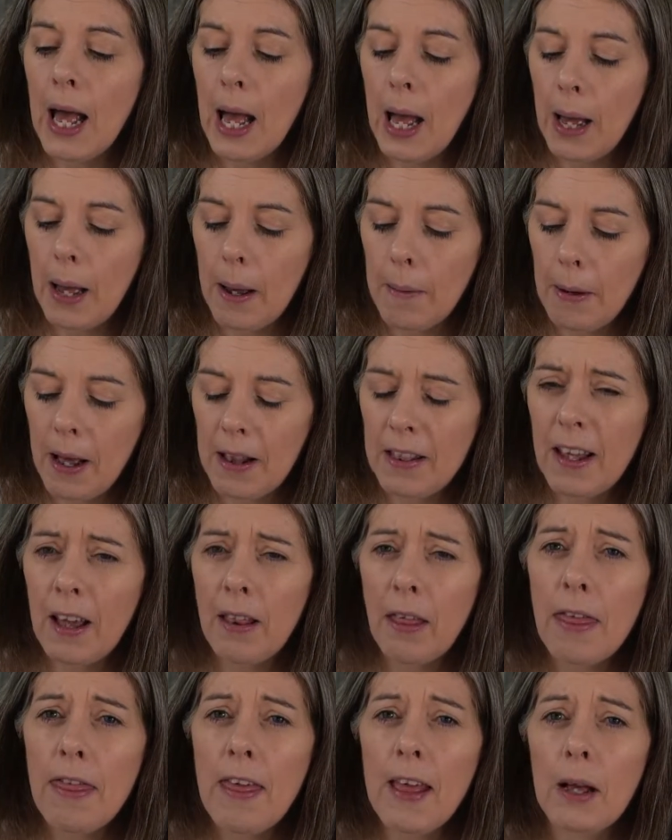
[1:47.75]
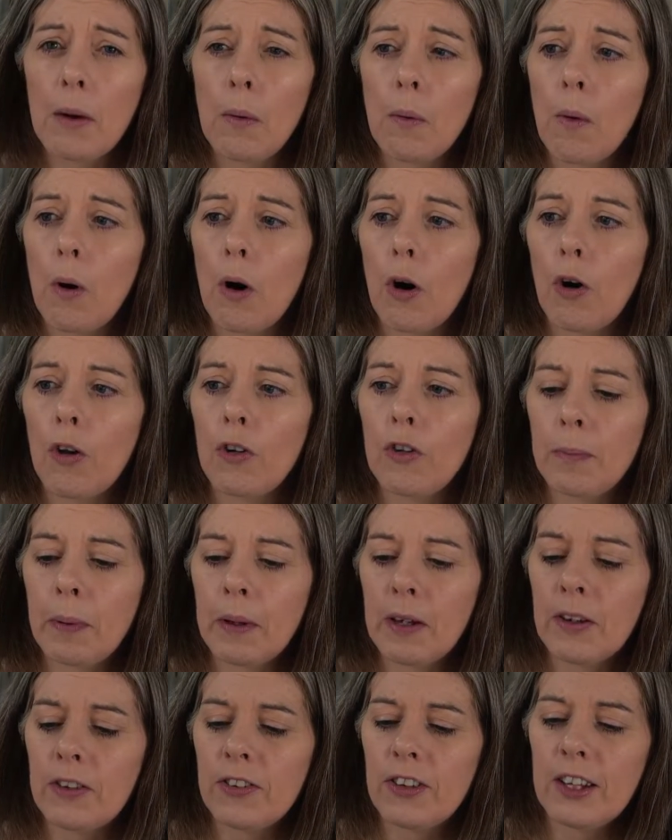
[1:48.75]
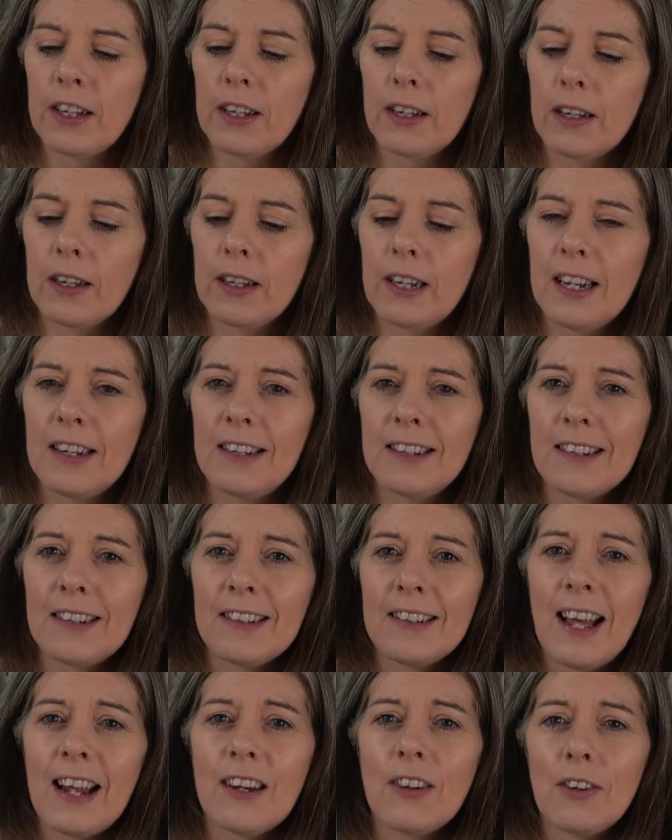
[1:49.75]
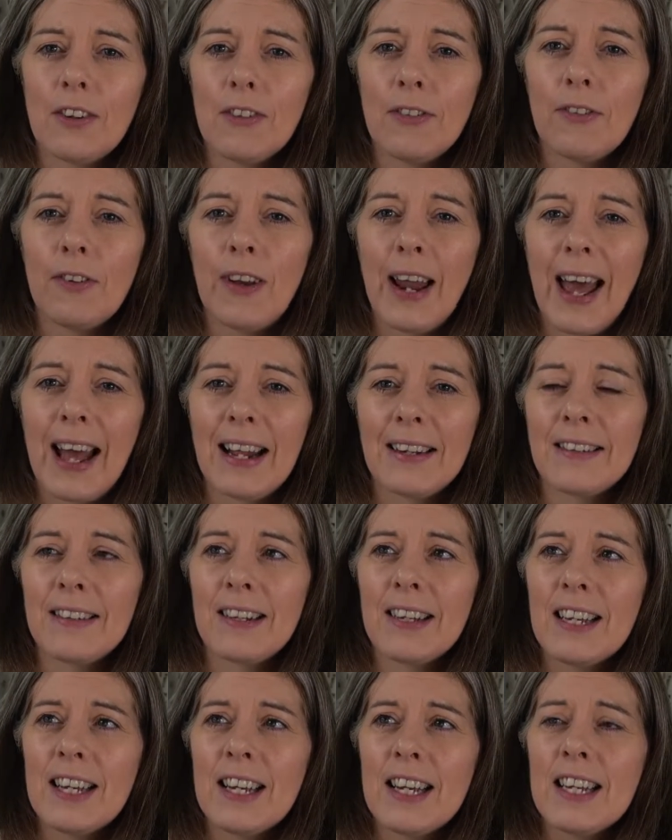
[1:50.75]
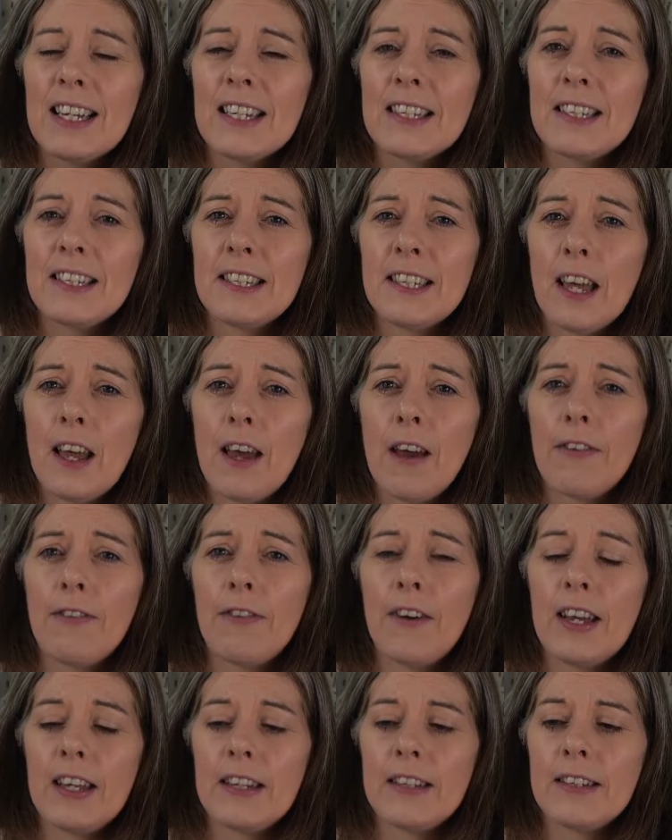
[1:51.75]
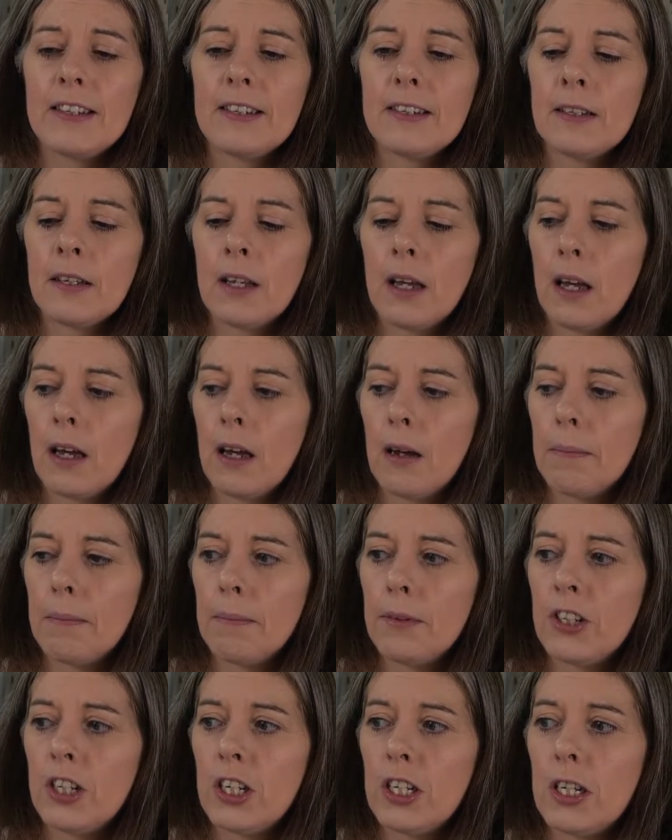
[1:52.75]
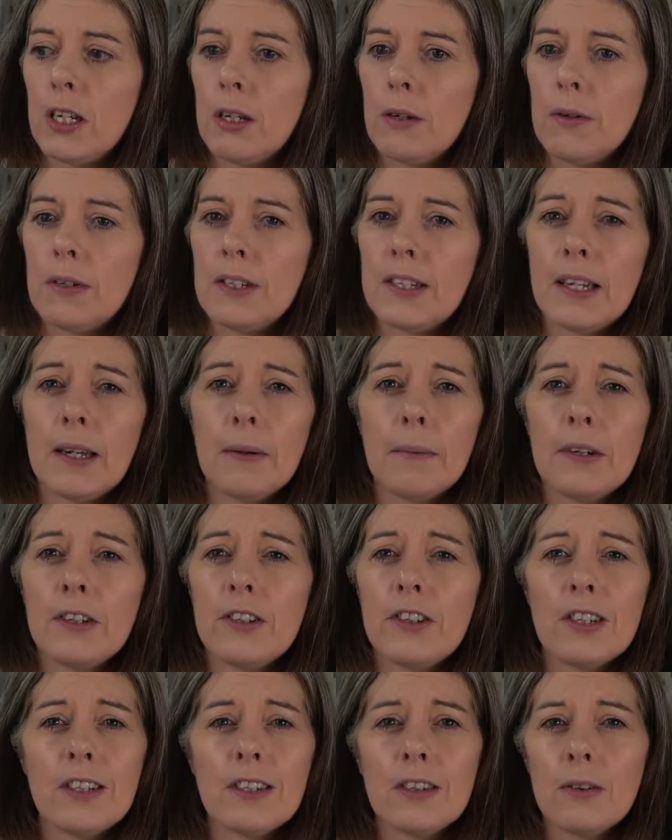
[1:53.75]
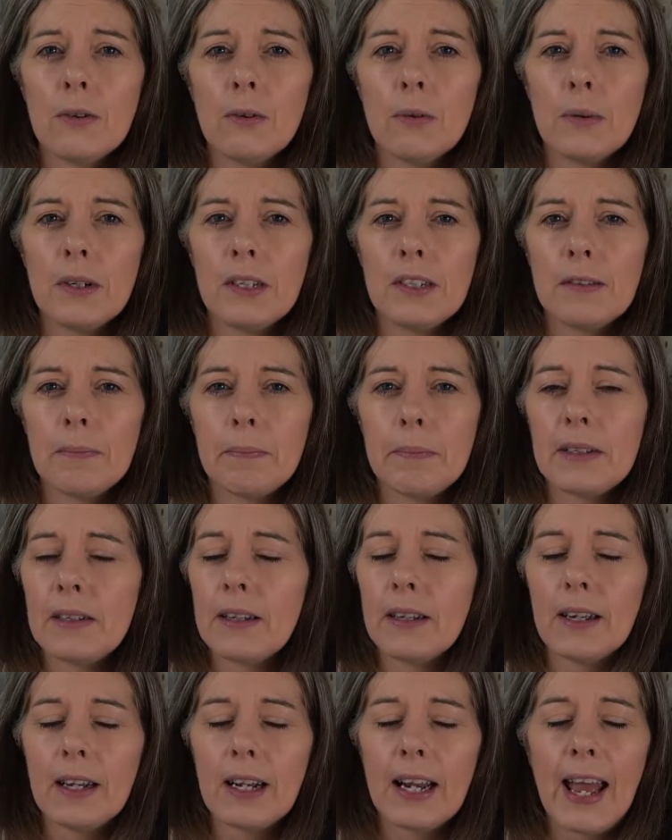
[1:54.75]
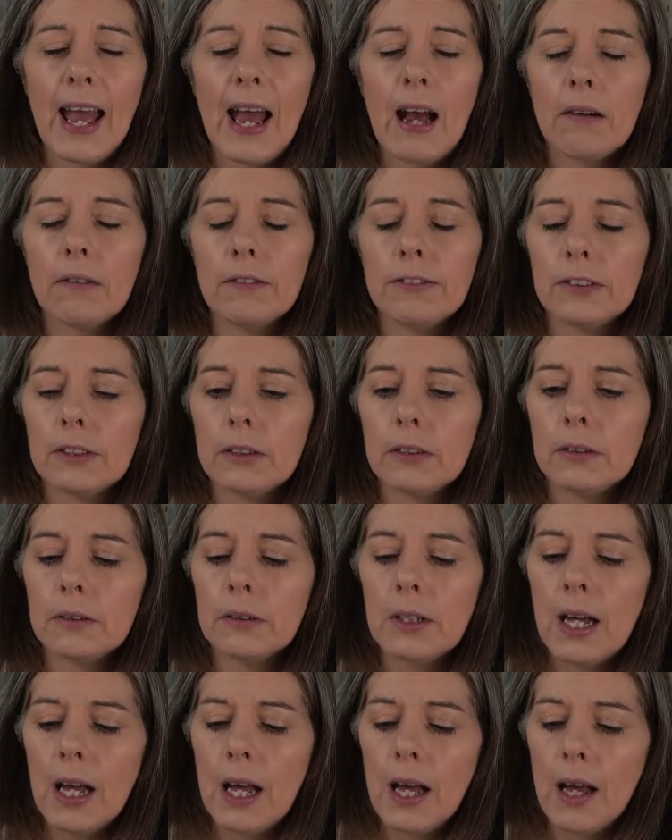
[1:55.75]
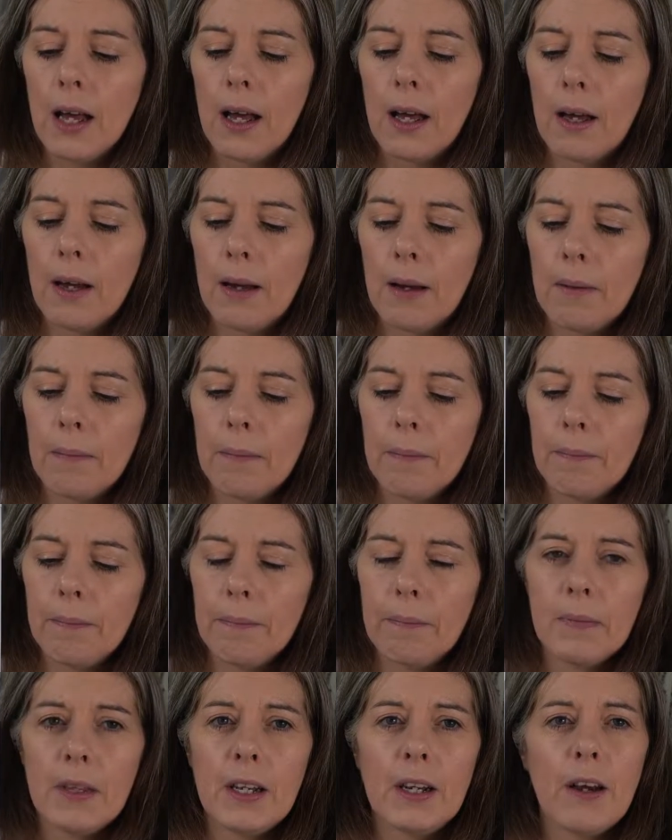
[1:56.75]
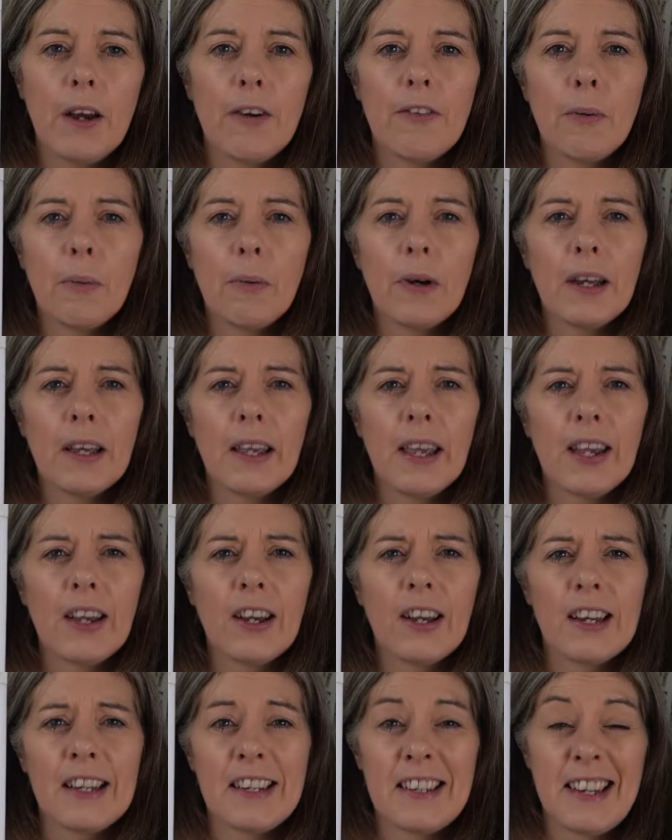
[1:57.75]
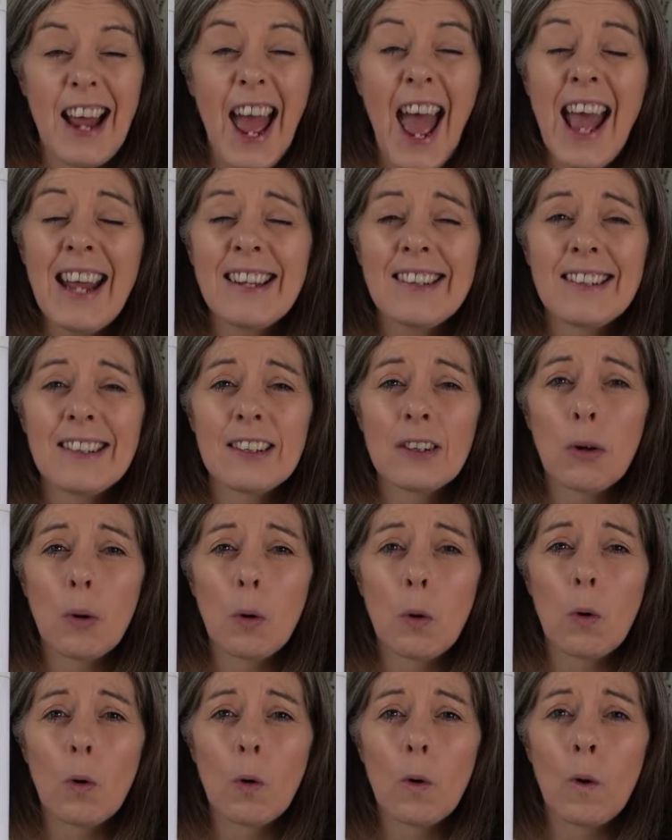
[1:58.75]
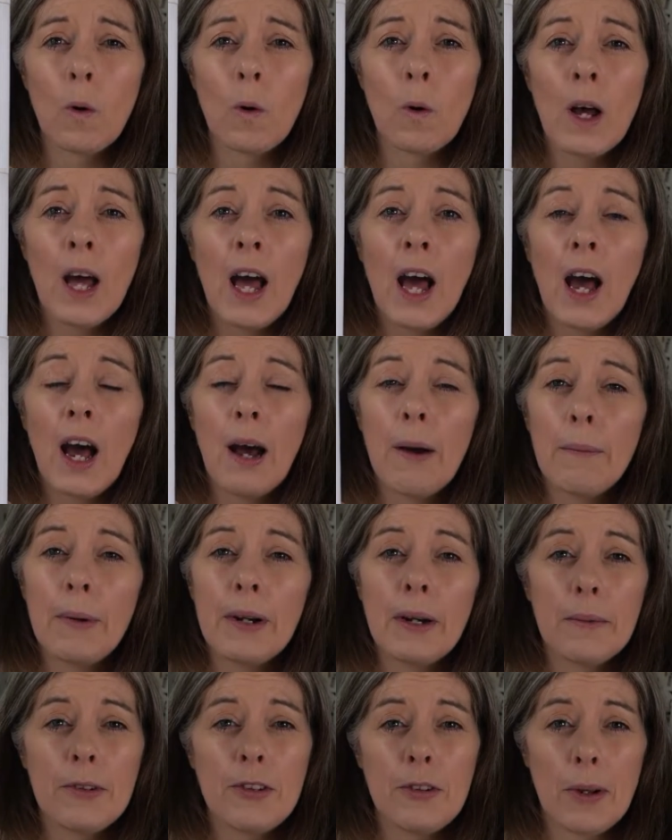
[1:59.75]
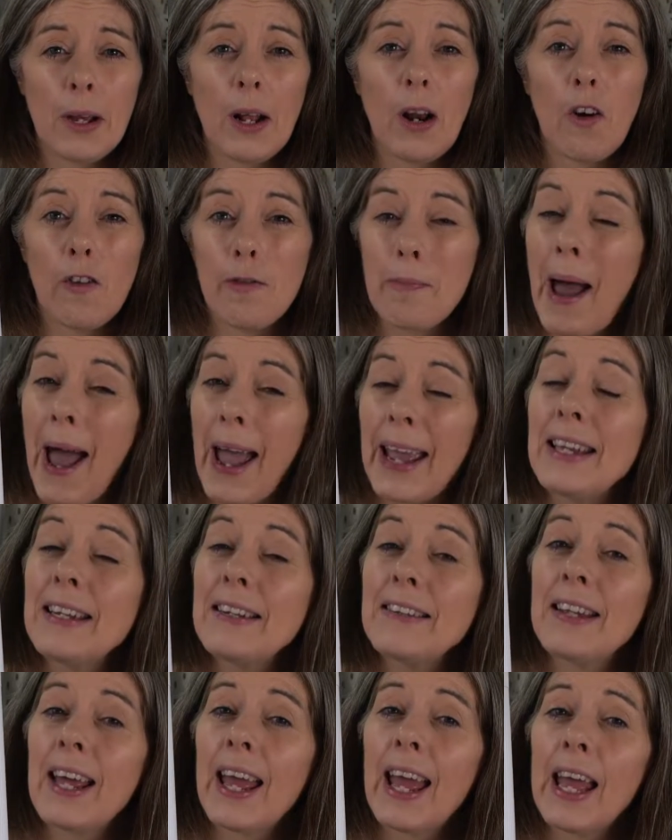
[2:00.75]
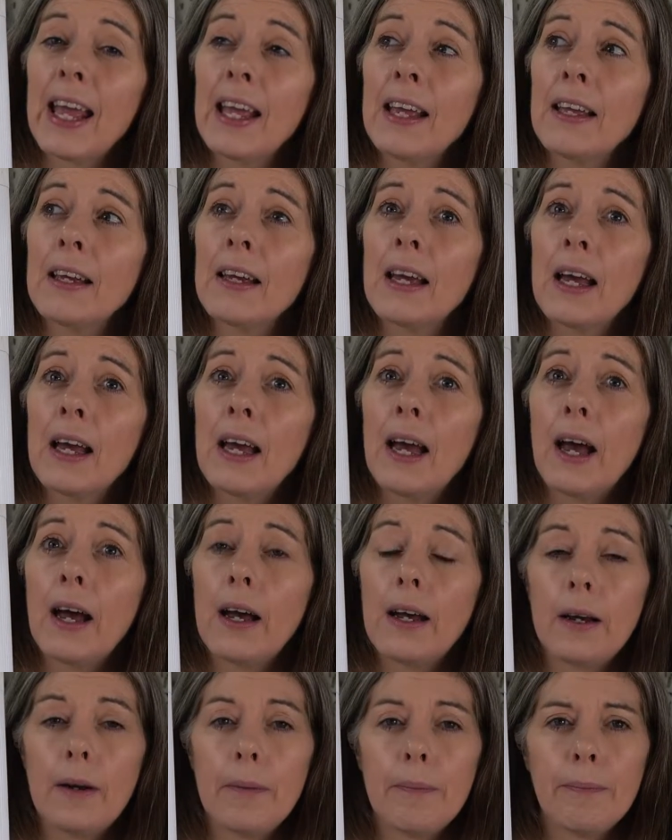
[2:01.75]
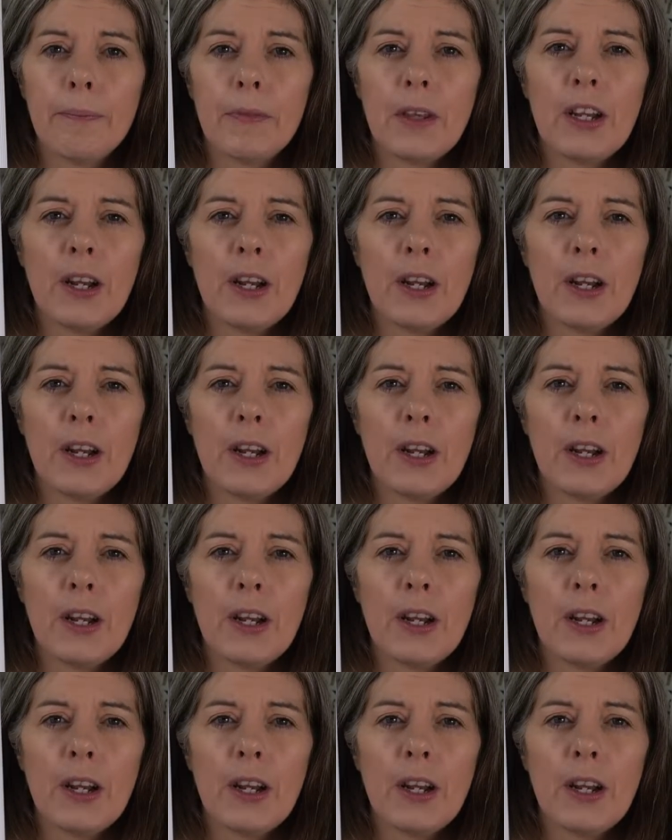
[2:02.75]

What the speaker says: And the other thing was, because it needs to stand on a flat surface to use it, which isn't always particularly helpful. You know, if I'm working at a desk or when I was doing a lot of painting, you